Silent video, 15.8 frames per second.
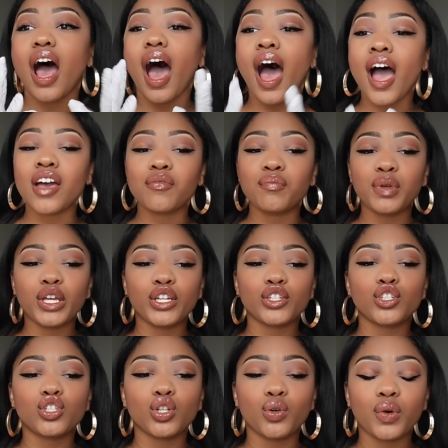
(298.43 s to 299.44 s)
I've
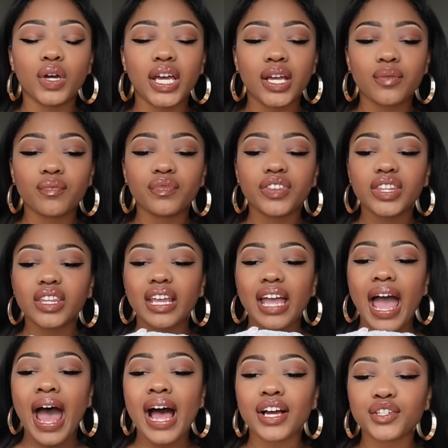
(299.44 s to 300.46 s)
been doing
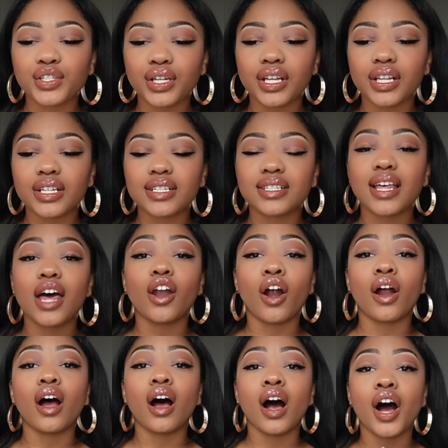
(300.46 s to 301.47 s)
actions that
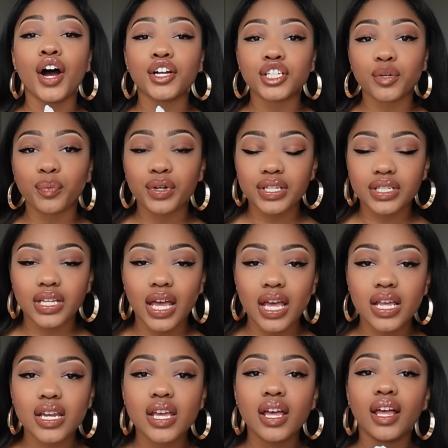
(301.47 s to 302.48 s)
are one hundred
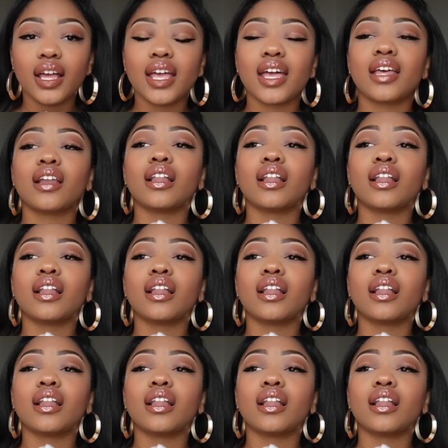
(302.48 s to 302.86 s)
percent in